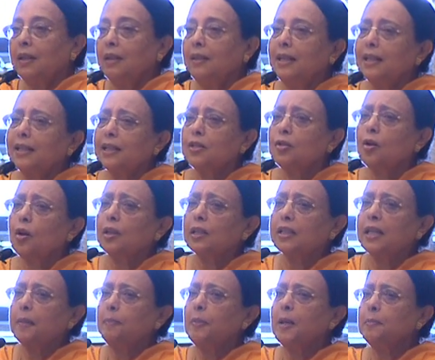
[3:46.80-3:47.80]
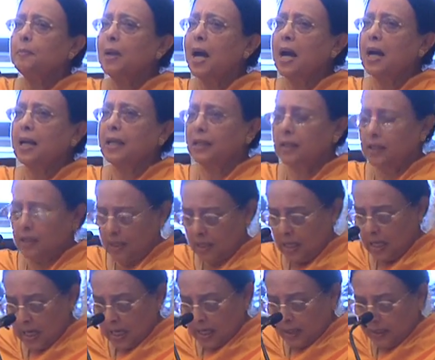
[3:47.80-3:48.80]
Let us all keep in mind
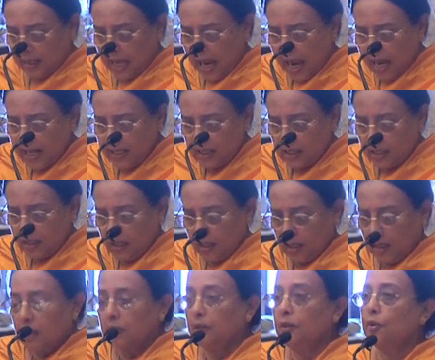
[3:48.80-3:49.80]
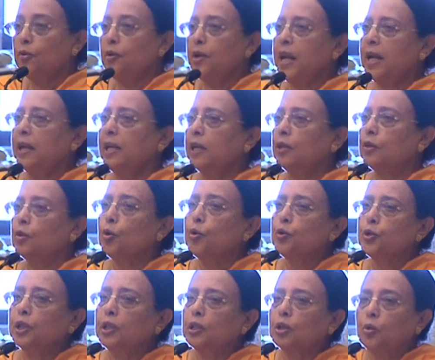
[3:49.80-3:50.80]
that the really
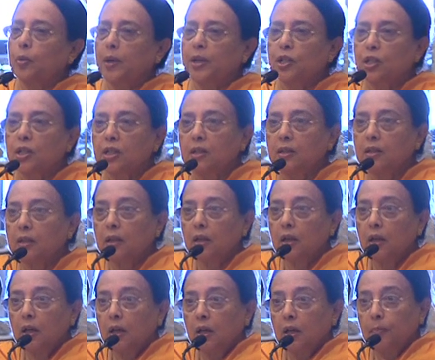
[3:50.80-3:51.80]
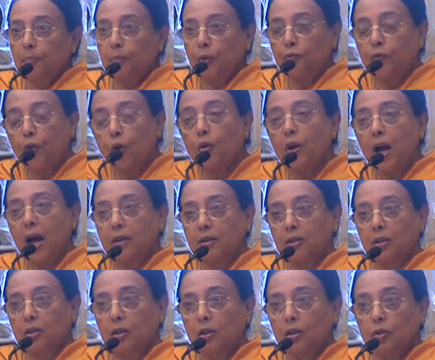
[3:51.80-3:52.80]
crucial question before
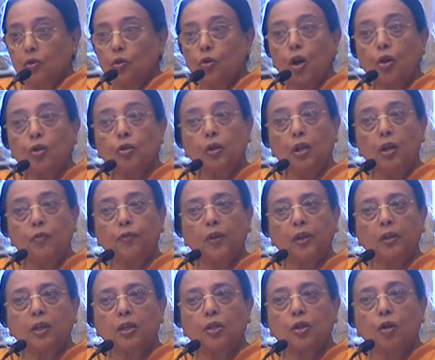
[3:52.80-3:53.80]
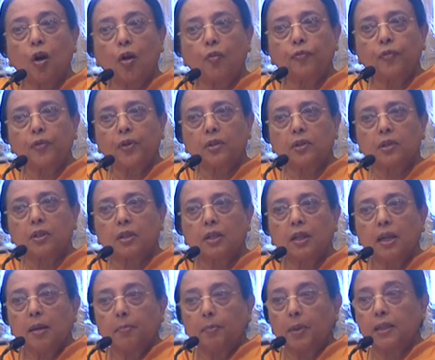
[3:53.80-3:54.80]
us, not only for this conference,
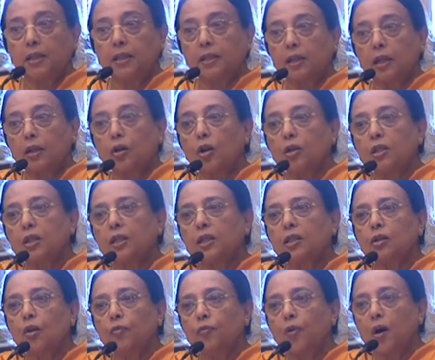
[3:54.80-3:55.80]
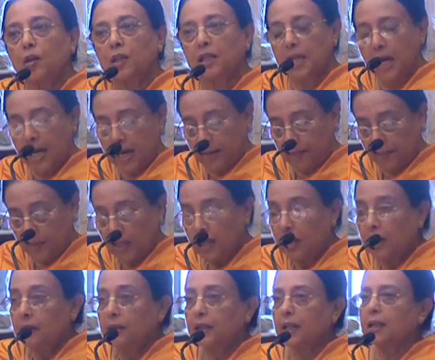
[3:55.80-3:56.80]
but it's a concern of our time,
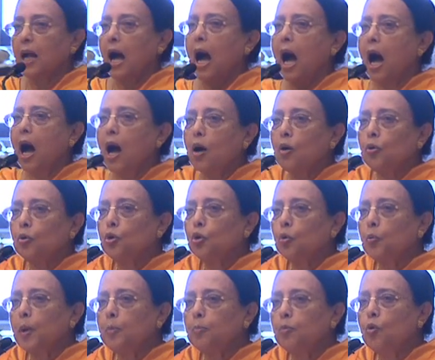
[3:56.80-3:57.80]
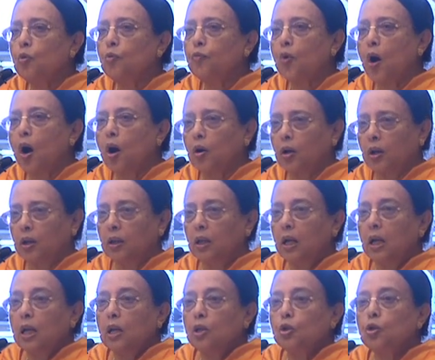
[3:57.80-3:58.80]
that how do we move on
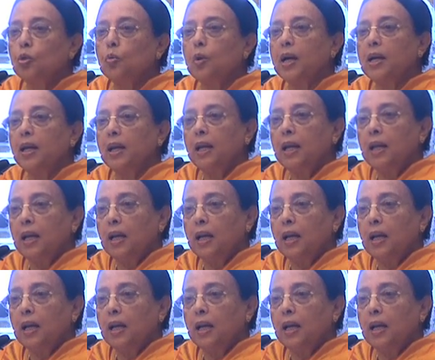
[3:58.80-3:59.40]
to a